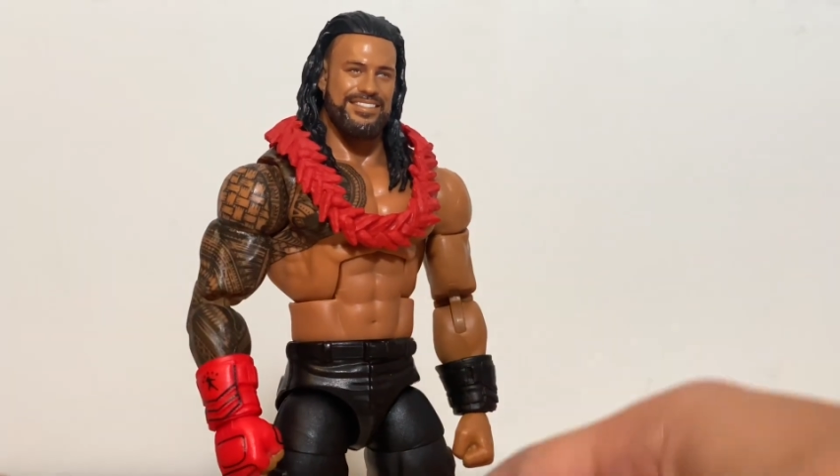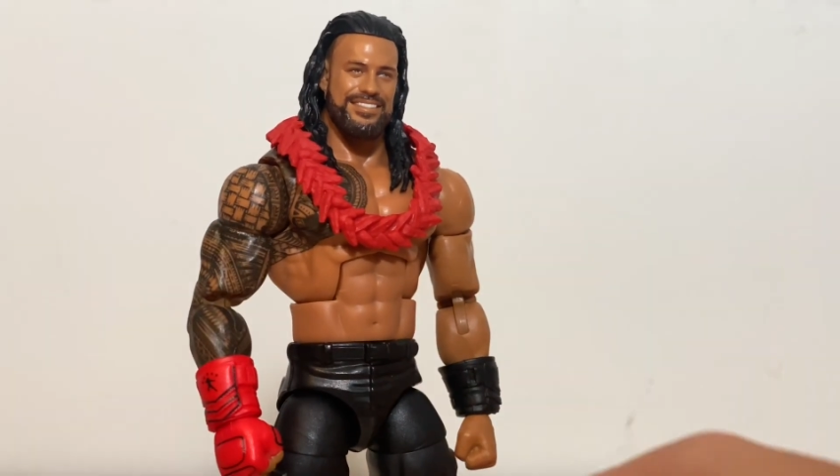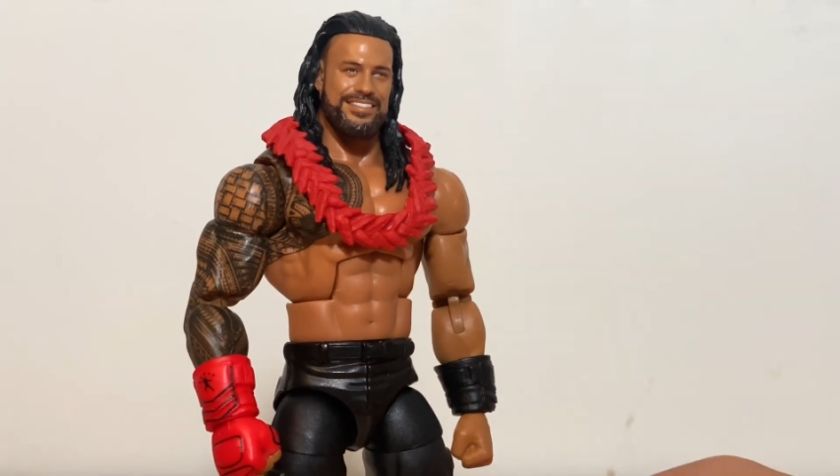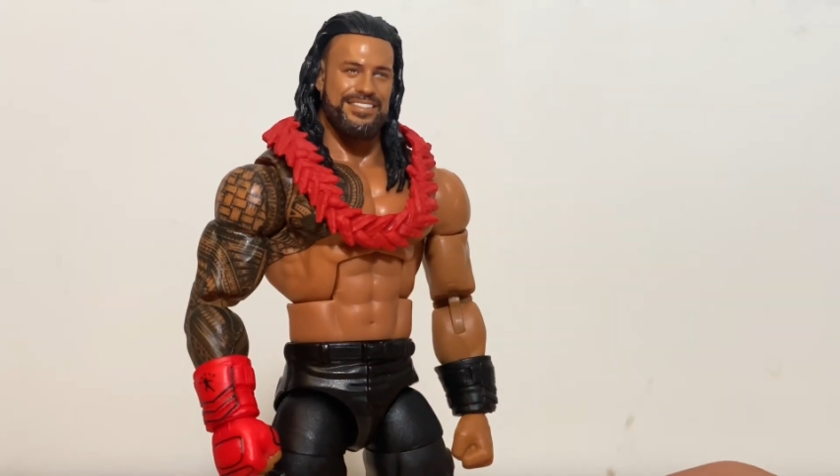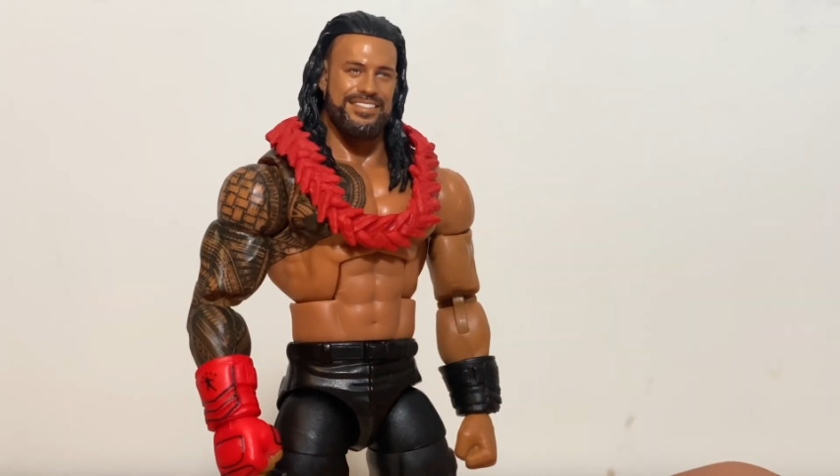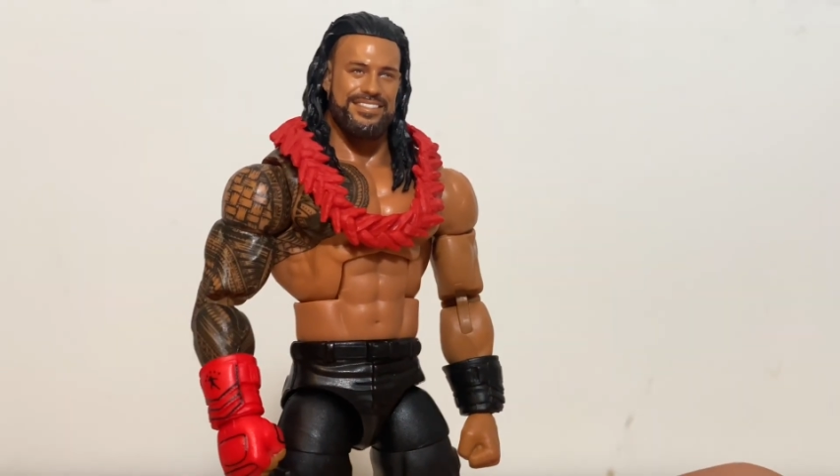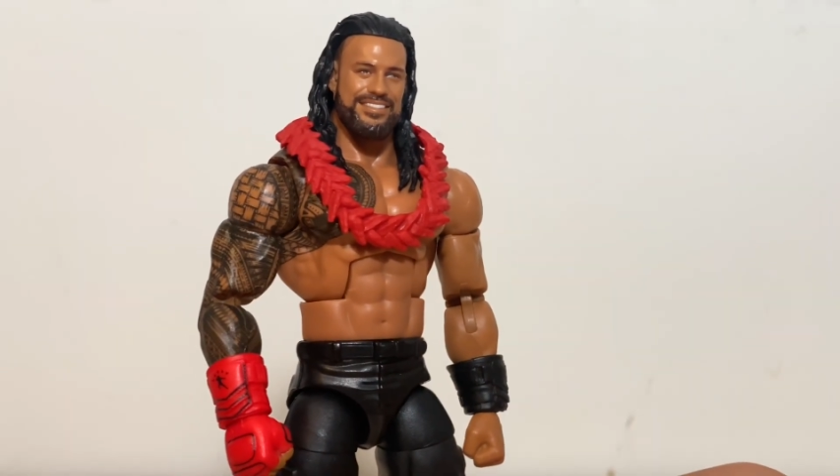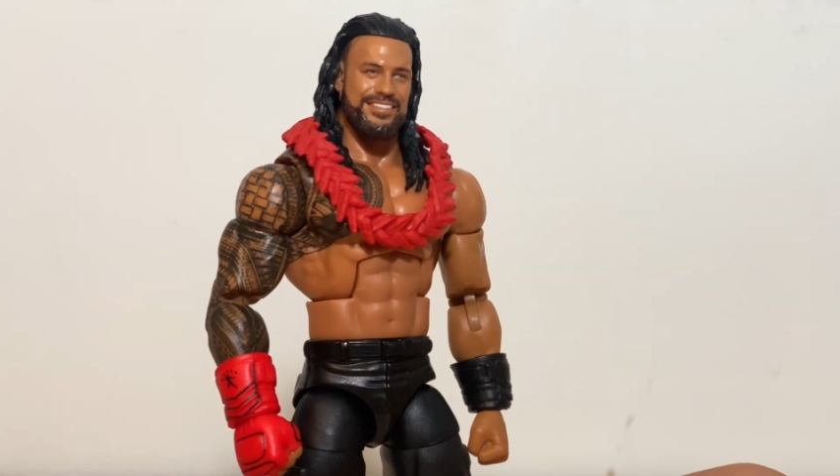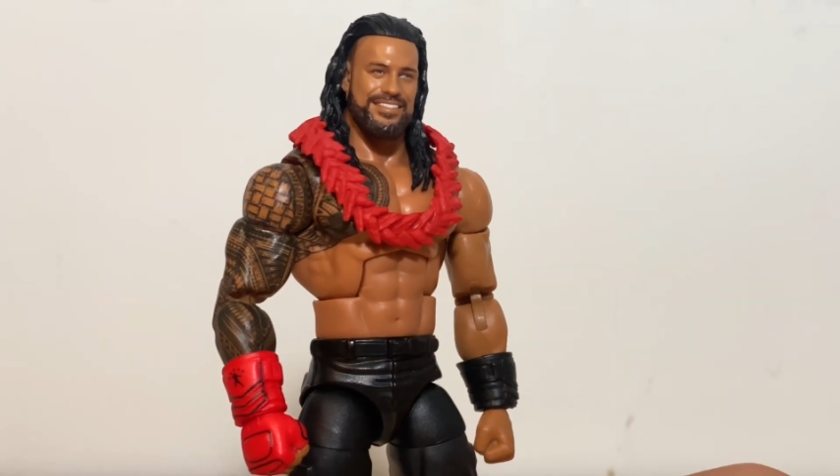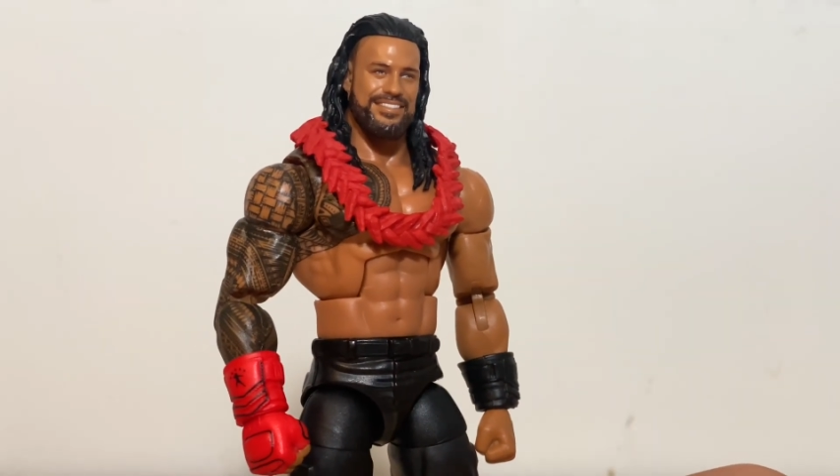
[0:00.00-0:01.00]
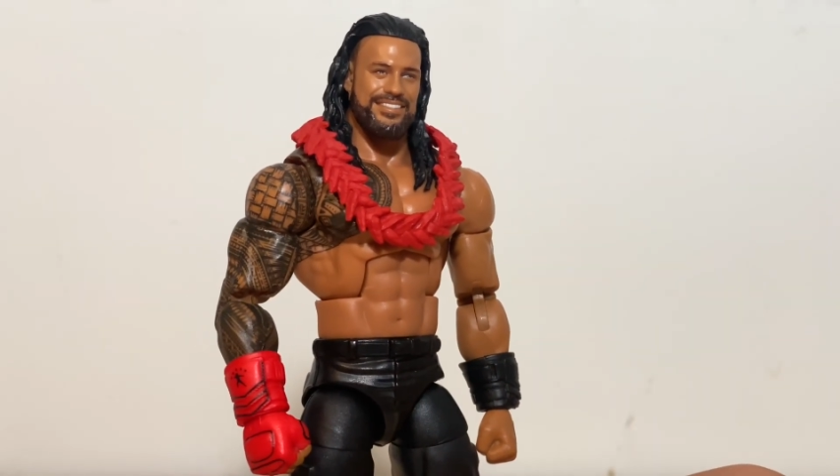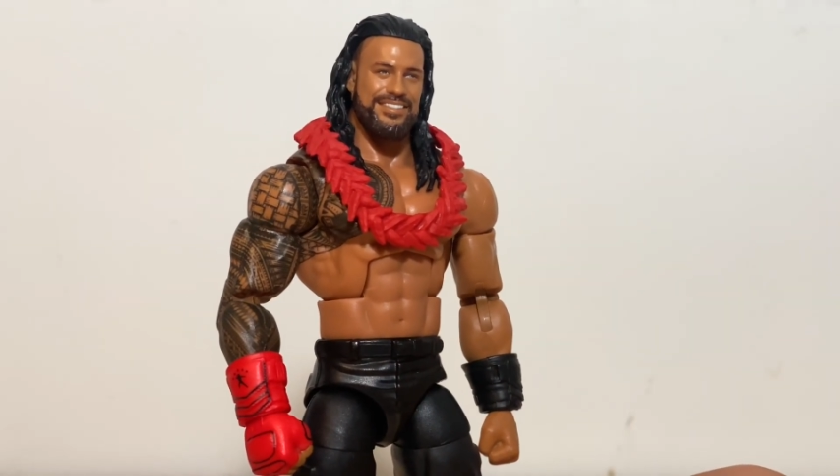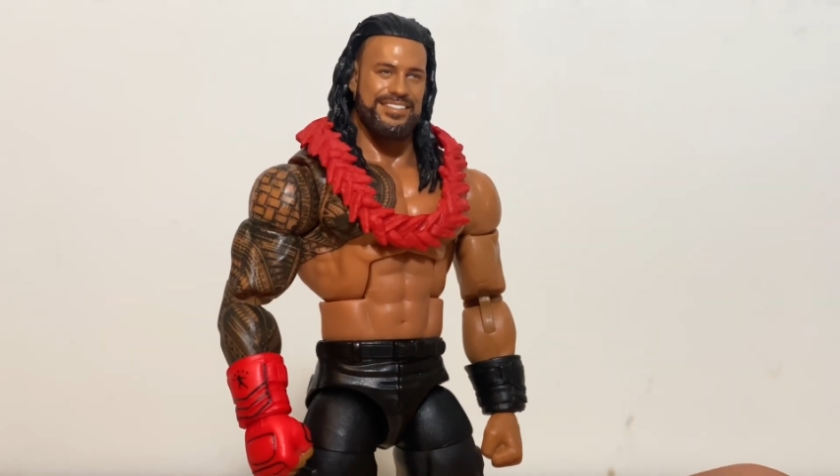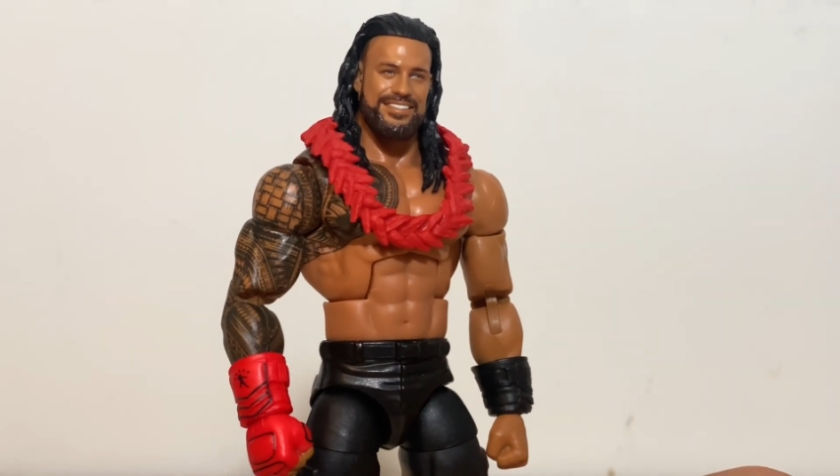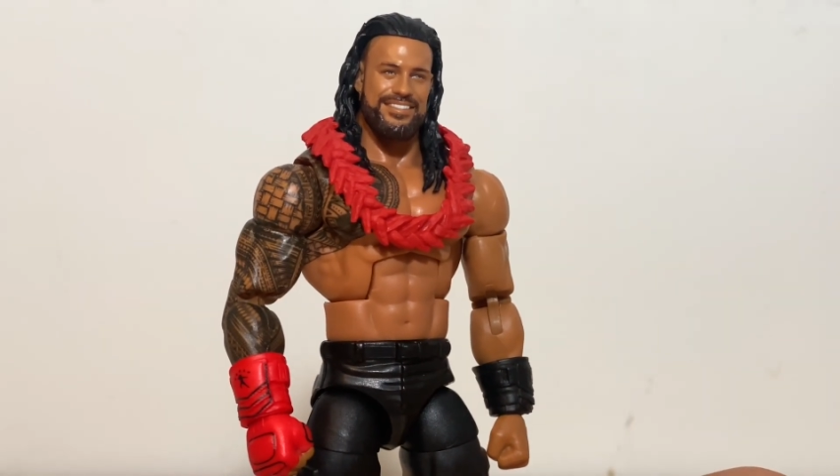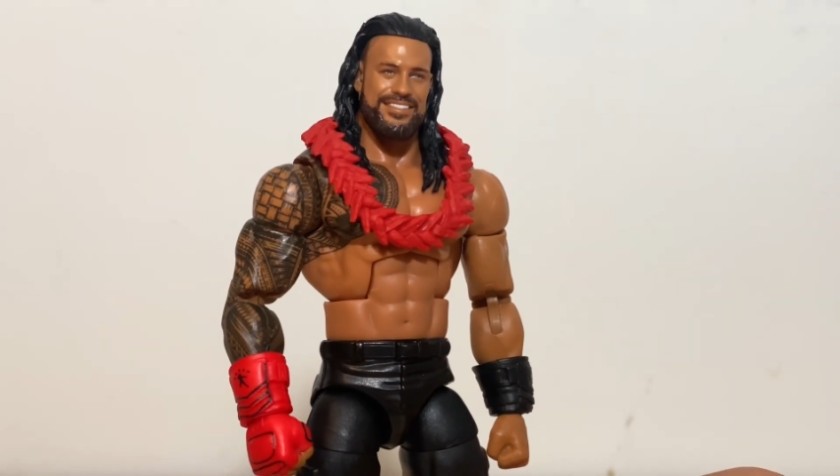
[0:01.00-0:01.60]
timeline for this Roman.